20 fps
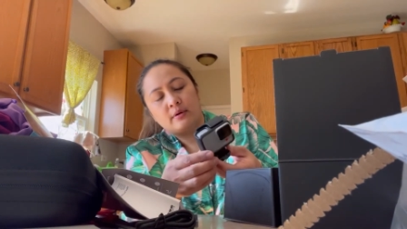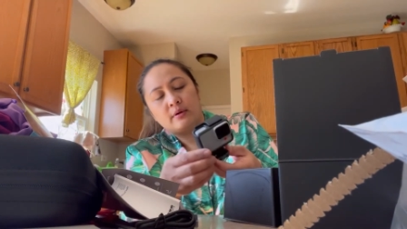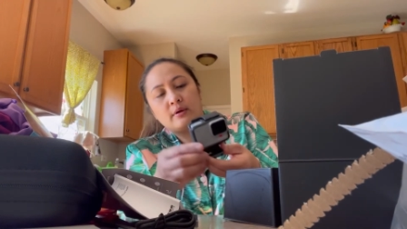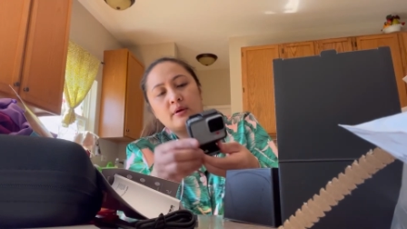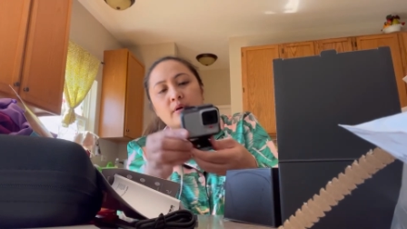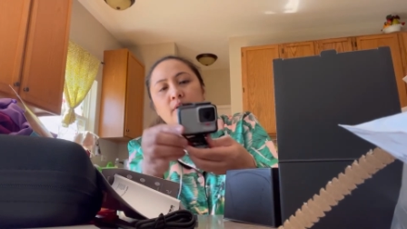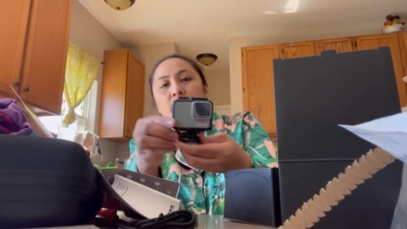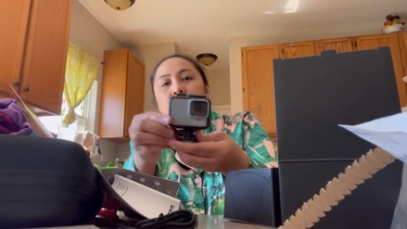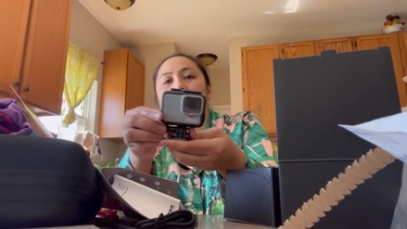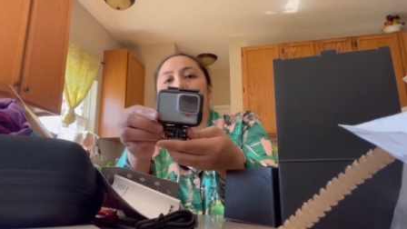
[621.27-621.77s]

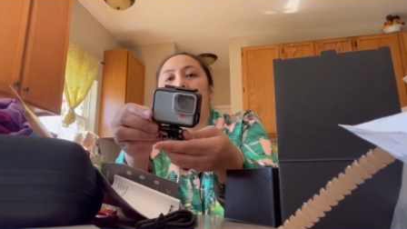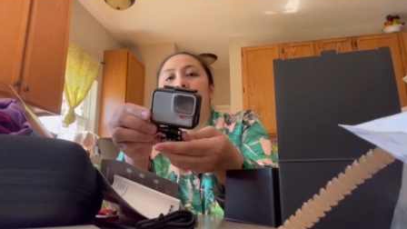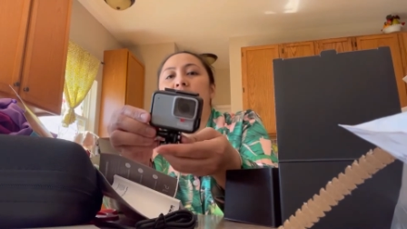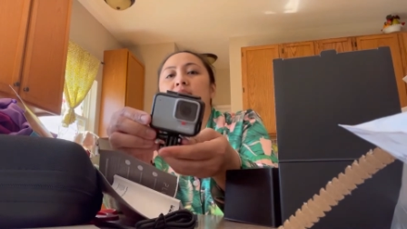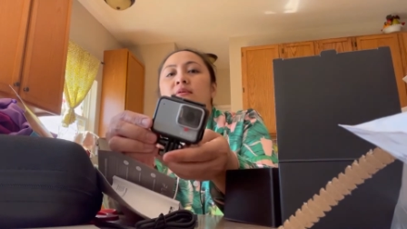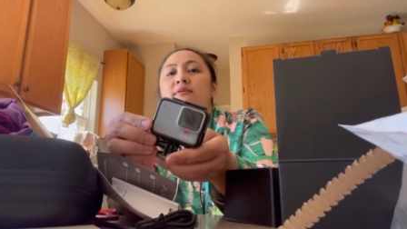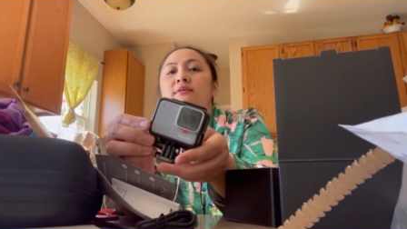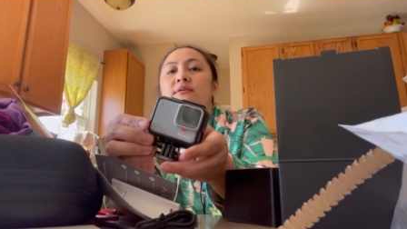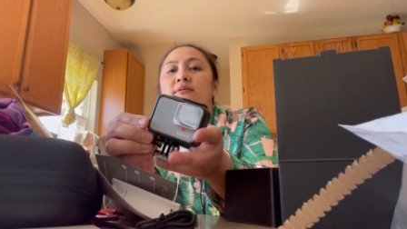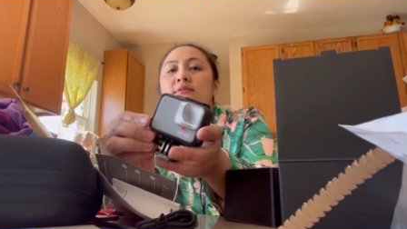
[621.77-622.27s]
Oh yeah,
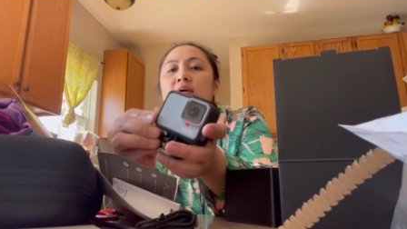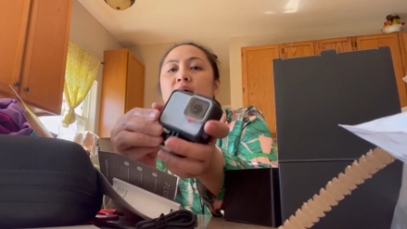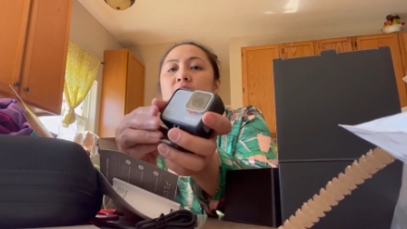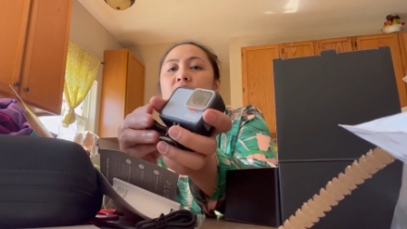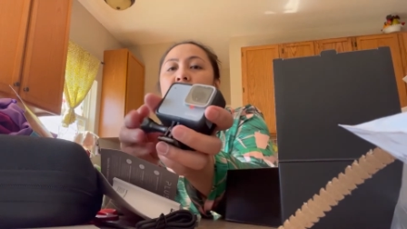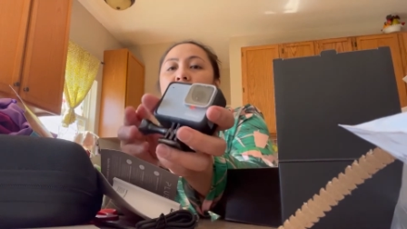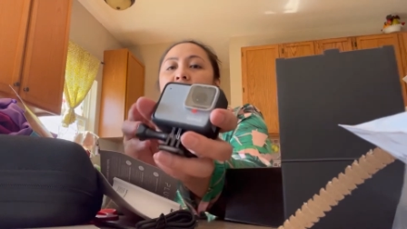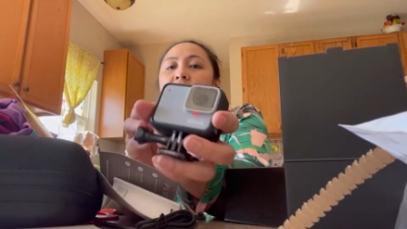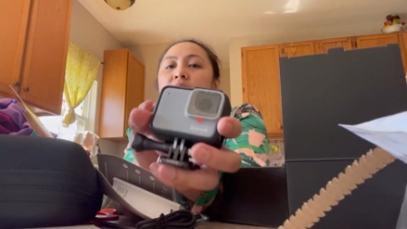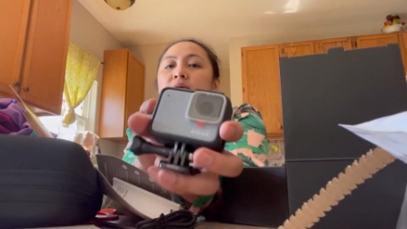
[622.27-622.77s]
this is
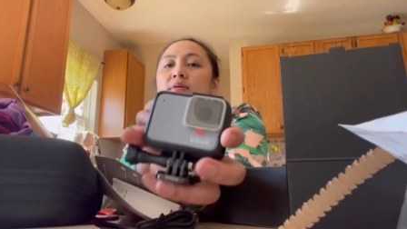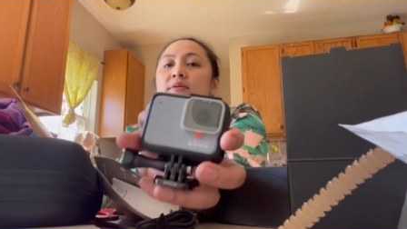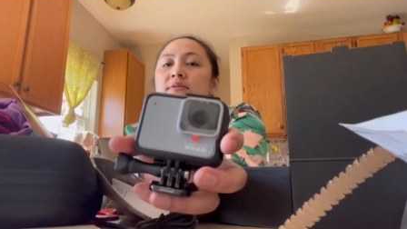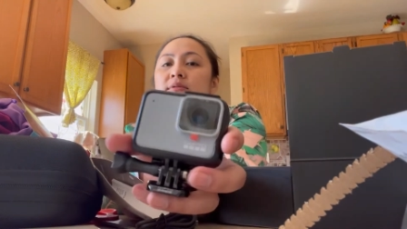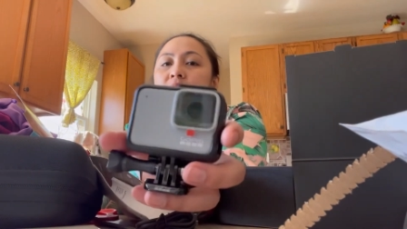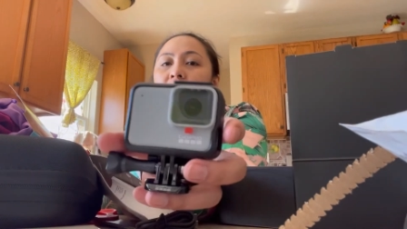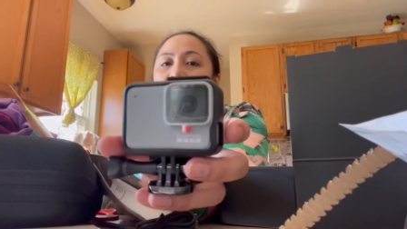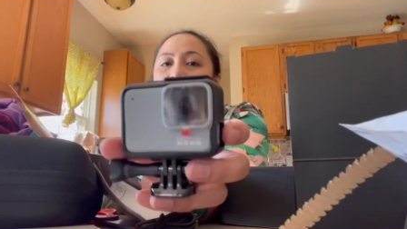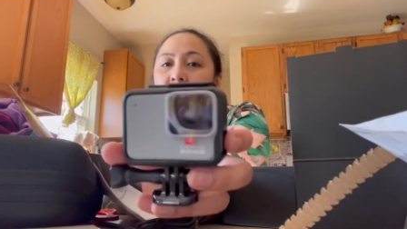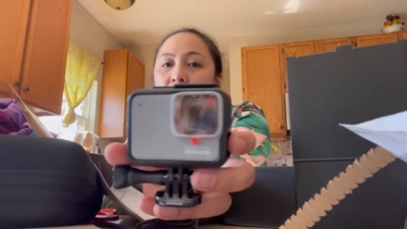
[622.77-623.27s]
how it looks
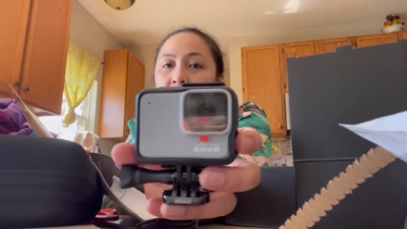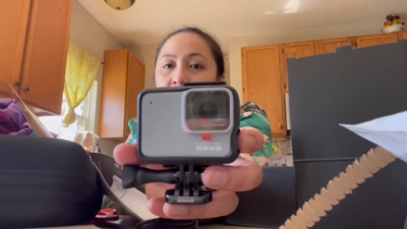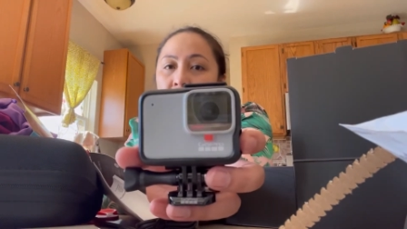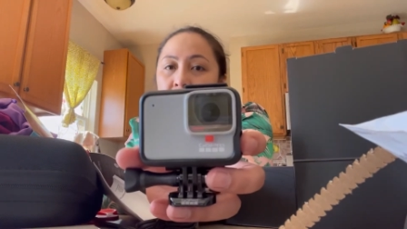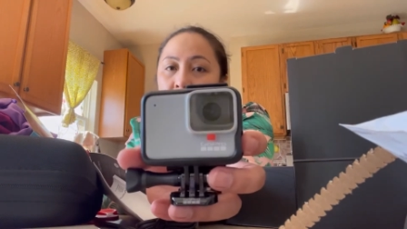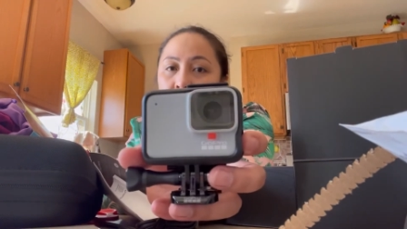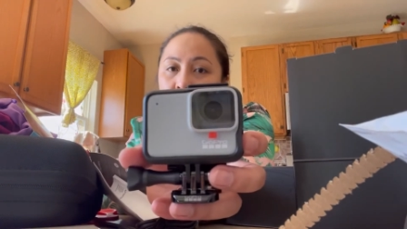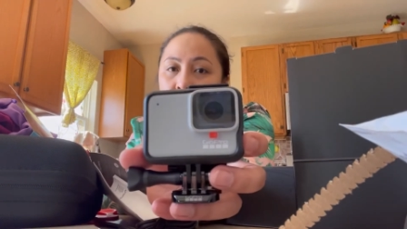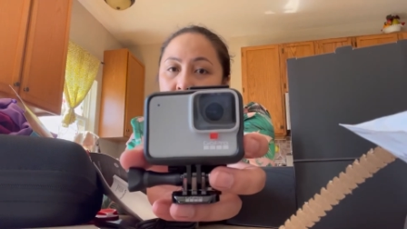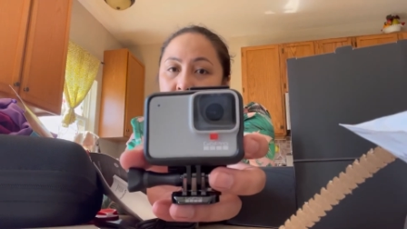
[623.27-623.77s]
like,
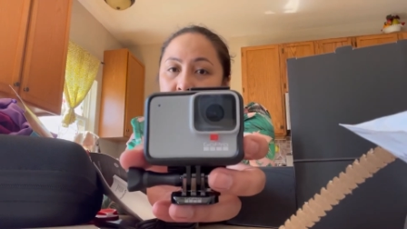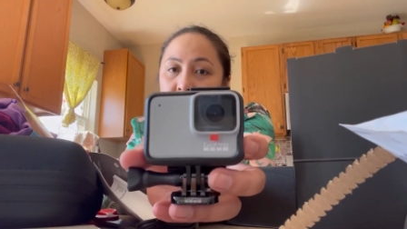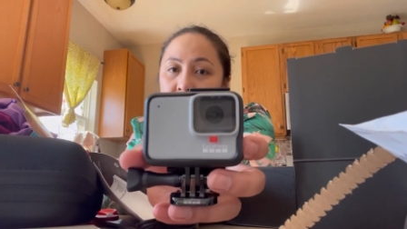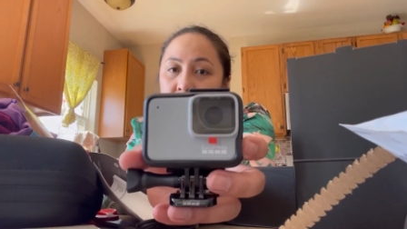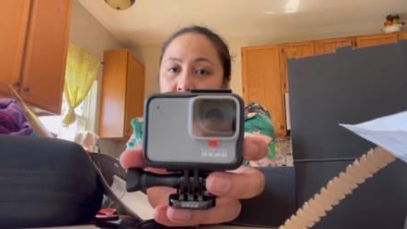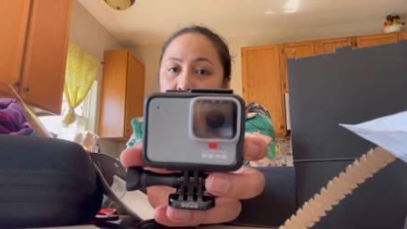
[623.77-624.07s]
guys.